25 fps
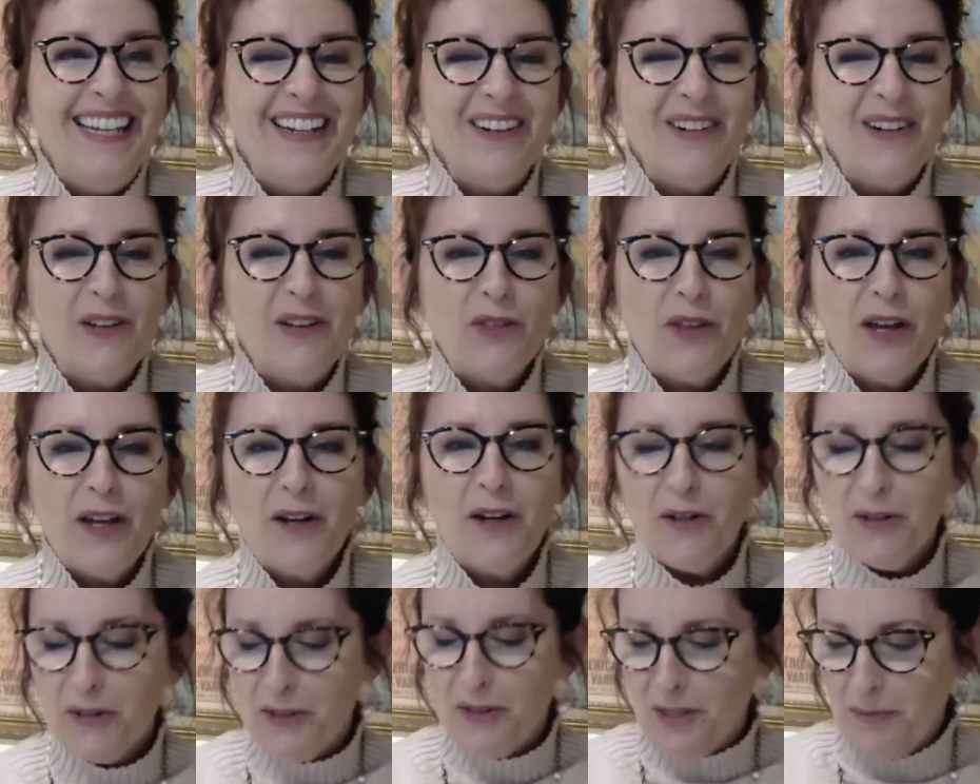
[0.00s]
Well, oh, I thought
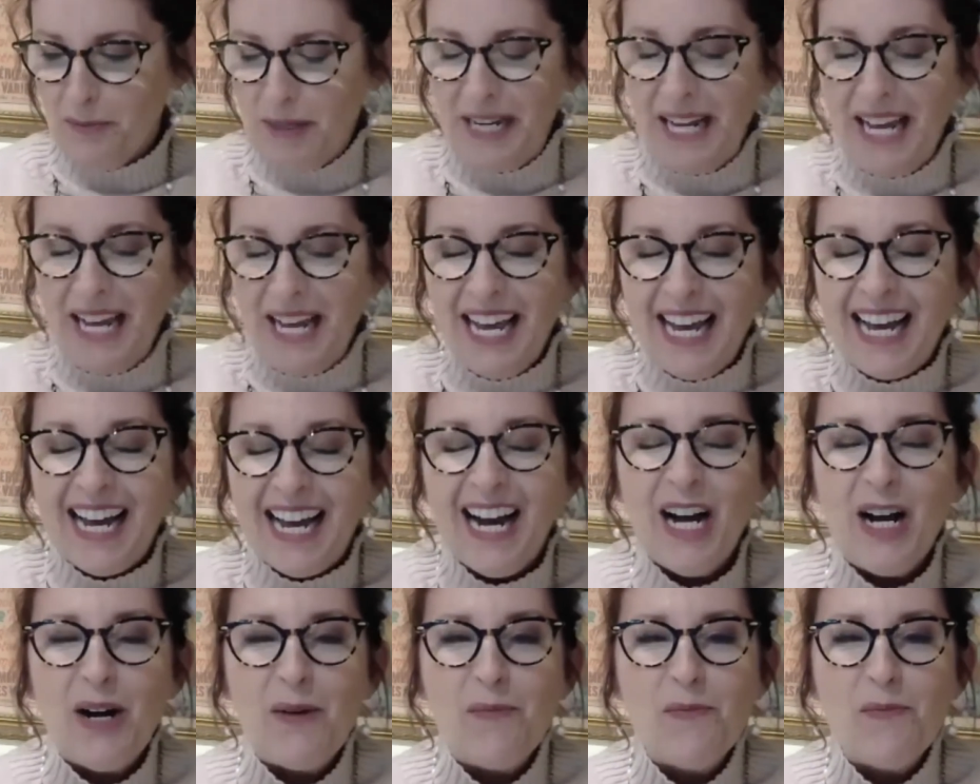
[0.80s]
I heard somebody.
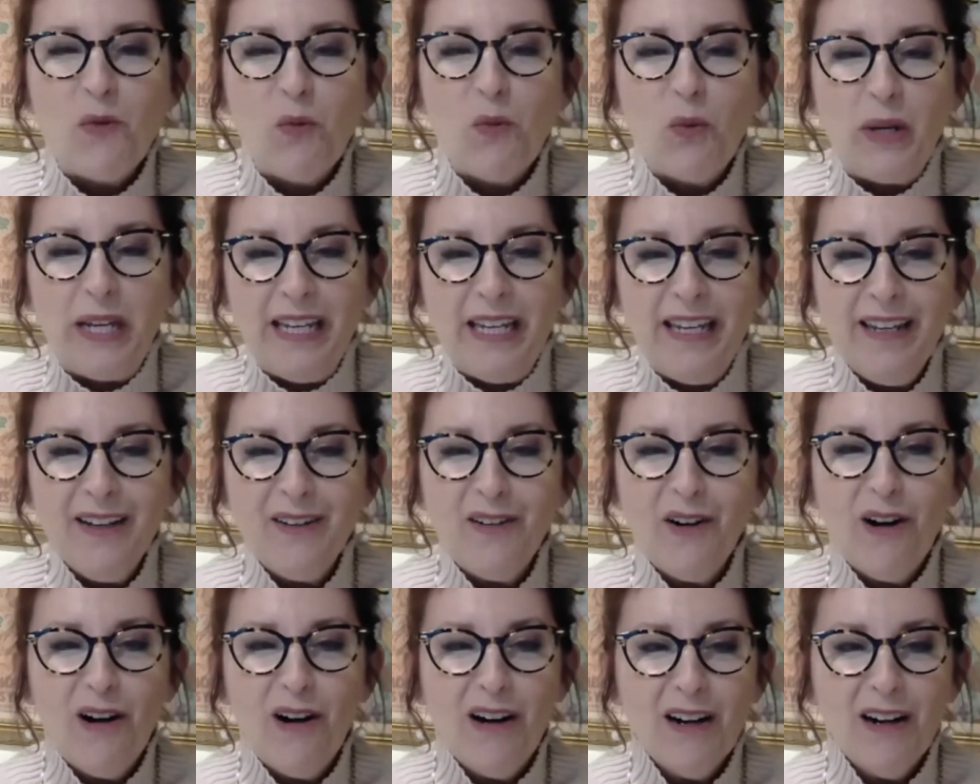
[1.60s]
Um, we
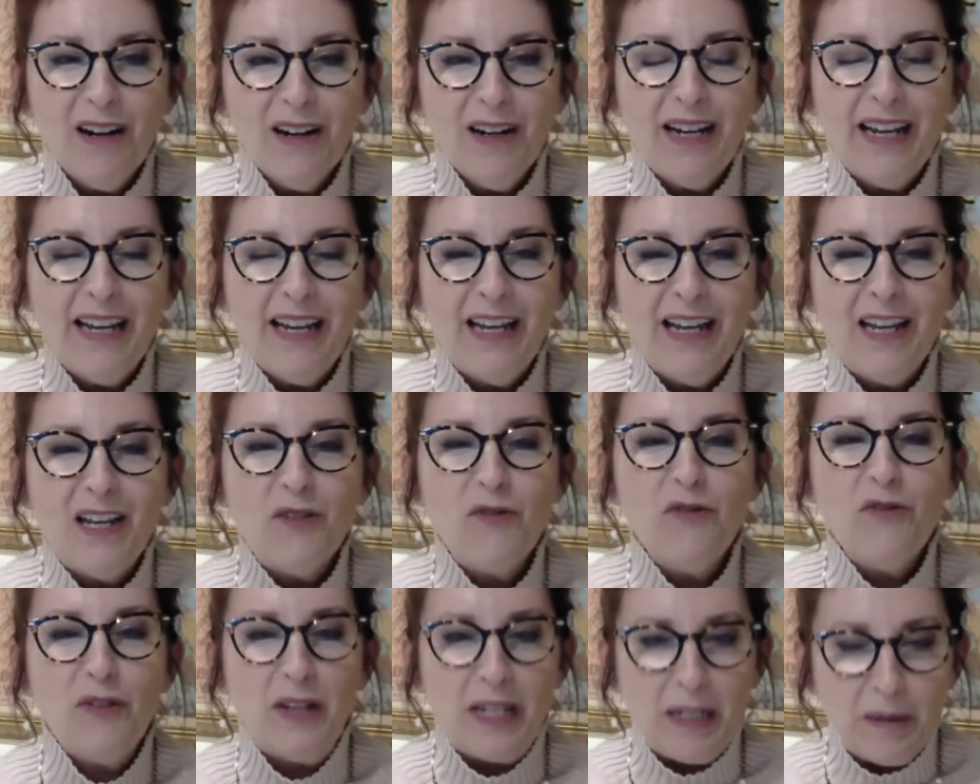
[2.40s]
are a
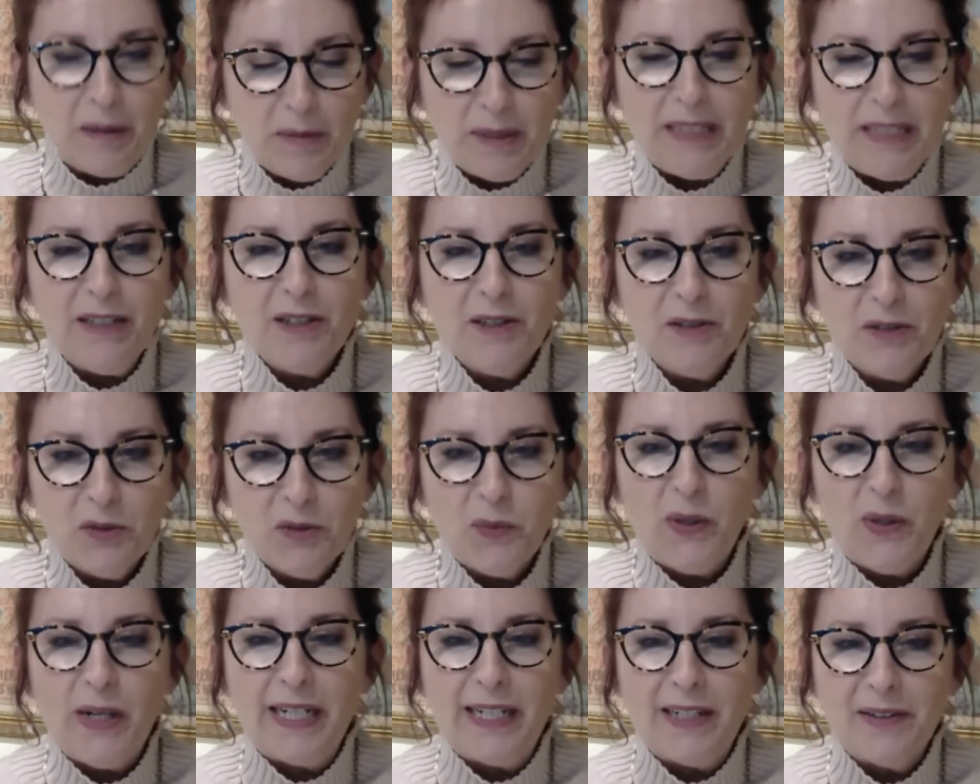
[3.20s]

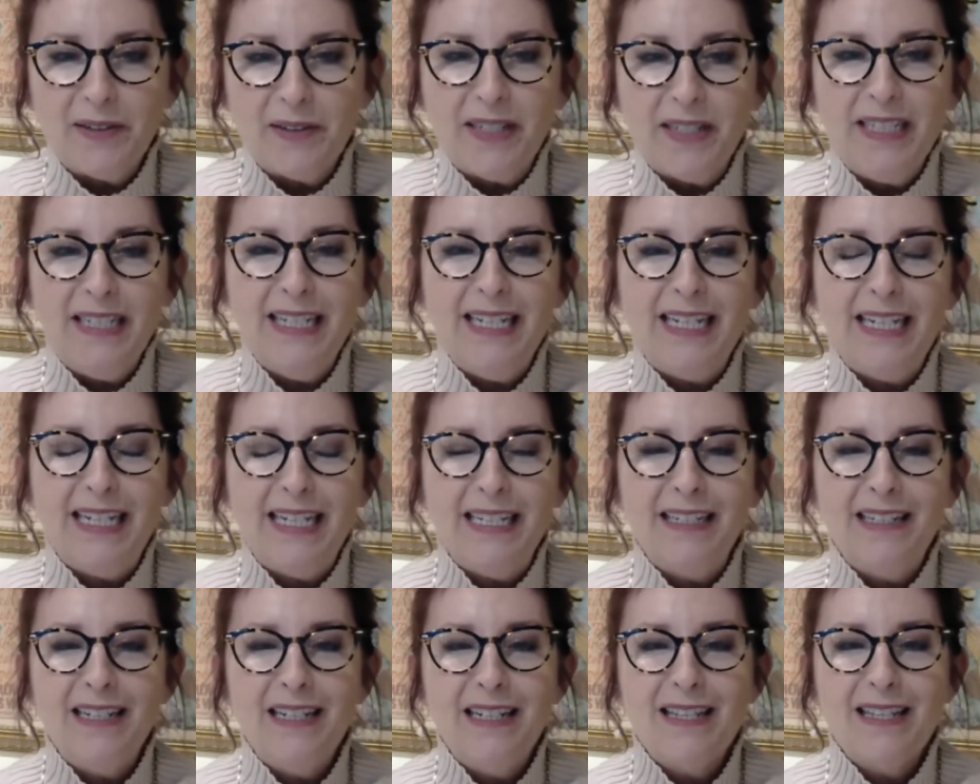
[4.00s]
family-owned winery
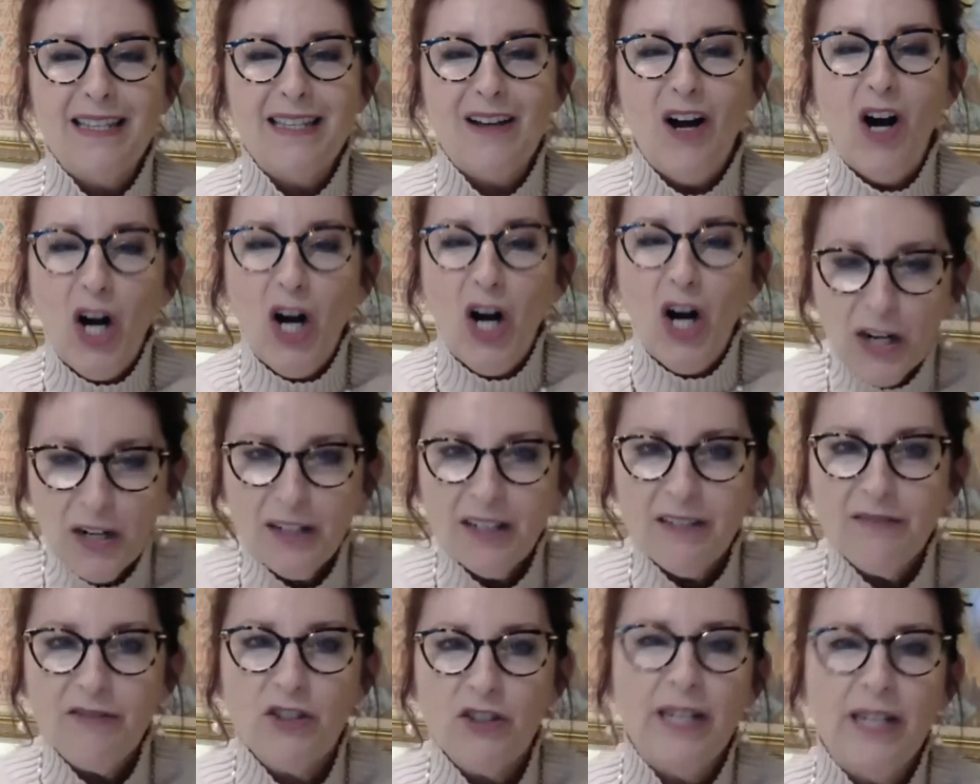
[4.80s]
in the
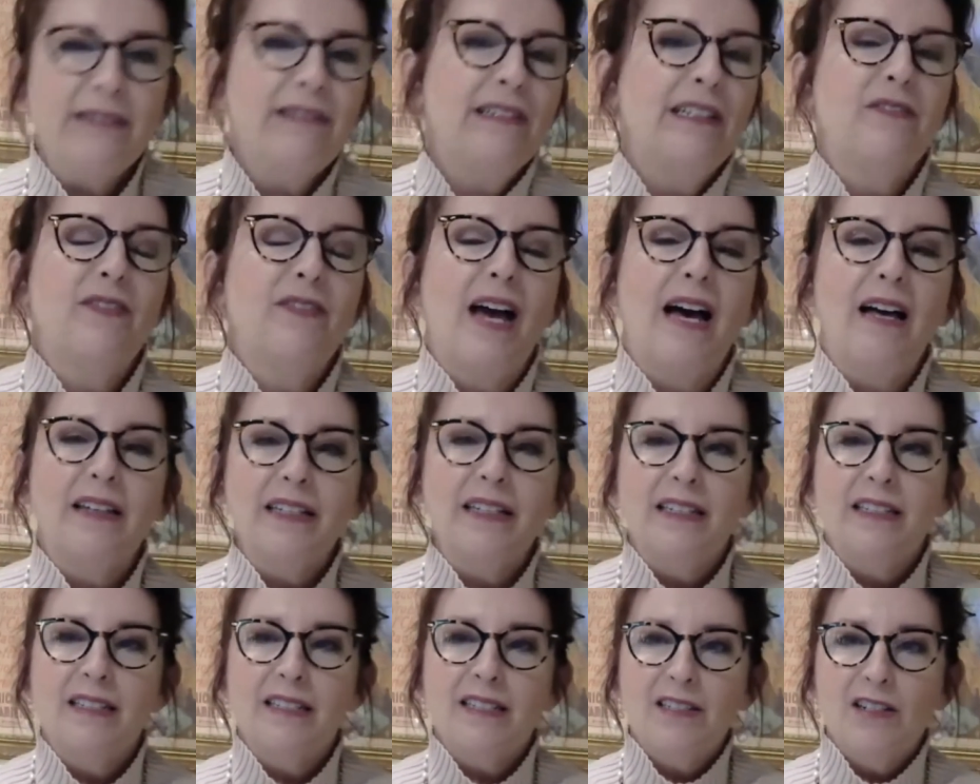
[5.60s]
heart of Dry Creek
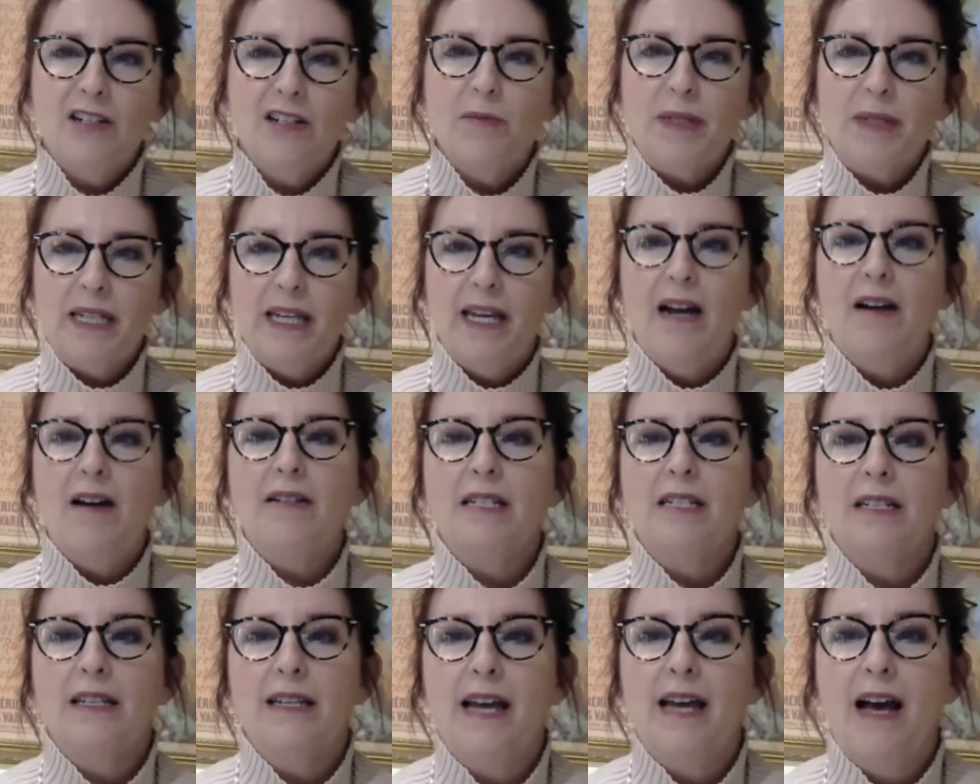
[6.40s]
Valley in Sonoma
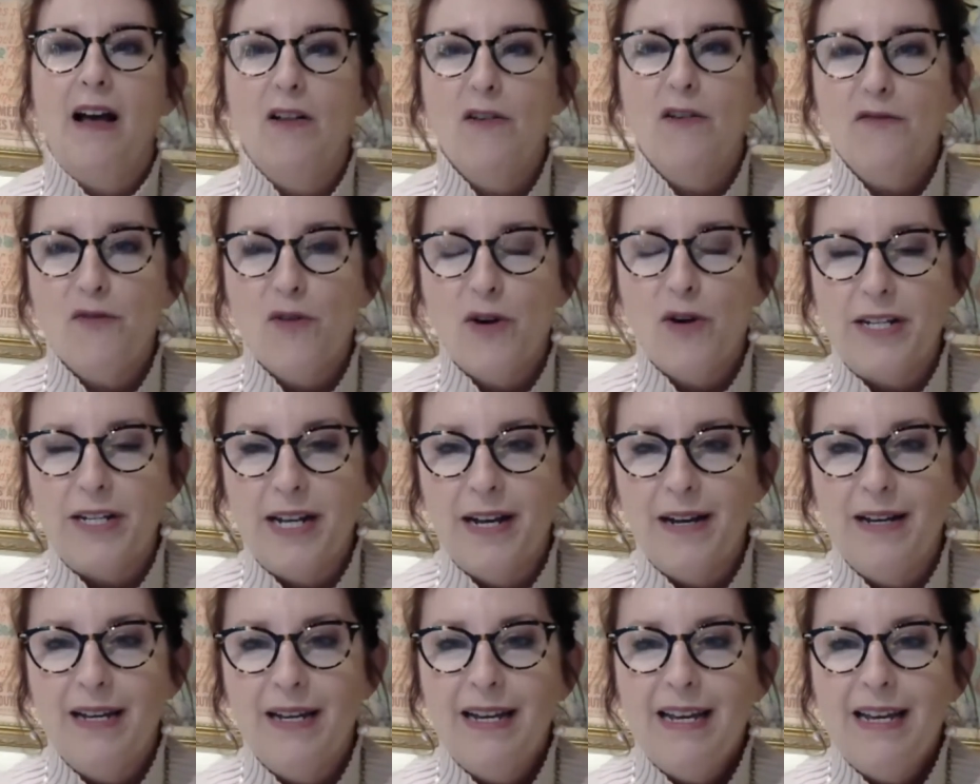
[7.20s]
County, California,